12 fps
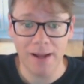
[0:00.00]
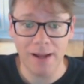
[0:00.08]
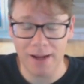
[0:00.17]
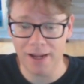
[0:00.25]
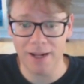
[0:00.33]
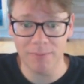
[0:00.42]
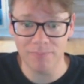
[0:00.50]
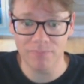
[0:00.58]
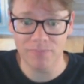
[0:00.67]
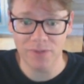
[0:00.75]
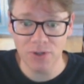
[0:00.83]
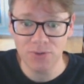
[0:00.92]

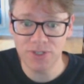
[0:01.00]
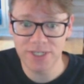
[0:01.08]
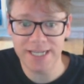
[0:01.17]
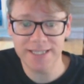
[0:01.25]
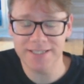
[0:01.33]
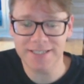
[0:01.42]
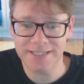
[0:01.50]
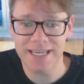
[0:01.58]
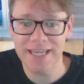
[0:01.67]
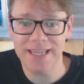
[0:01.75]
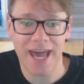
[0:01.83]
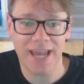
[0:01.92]
um, you didn't
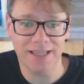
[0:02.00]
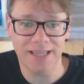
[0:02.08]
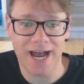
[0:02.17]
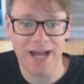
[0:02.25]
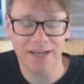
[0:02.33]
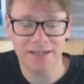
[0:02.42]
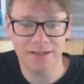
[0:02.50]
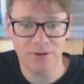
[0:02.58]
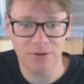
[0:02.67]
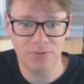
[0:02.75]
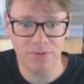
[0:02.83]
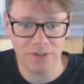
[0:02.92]
see that a lot.
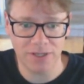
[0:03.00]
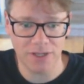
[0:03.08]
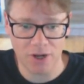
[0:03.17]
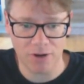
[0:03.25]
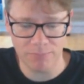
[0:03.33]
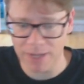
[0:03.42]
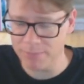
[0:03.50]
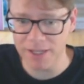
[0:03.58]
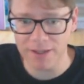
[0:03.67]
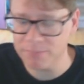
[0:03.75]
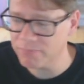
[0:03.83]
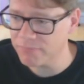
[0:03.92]
Yeah, you know,
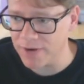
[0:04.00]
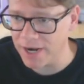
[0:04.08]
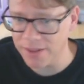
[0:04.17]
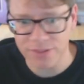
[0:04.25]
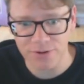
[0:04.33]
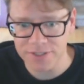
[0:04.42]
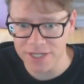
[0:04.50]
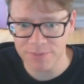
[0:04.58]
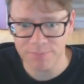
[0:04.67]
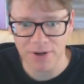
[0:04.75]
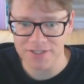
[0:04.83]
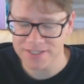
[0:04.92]
maybe Friday the
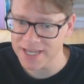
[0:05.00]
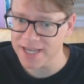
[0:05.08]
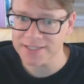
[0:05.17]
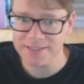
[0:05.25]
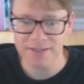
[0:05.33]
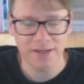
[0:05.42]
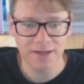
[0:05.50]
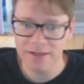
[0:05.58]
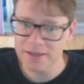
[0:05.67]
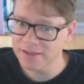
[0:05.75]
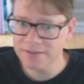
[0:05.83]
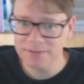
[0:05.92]
Thirteenth Part Six.
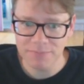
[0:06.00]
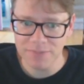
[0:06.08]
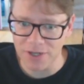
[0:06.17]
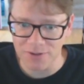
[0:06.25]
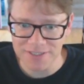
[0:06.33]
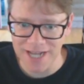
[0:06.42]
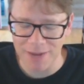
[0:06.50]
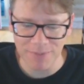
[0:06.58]
You know, Tom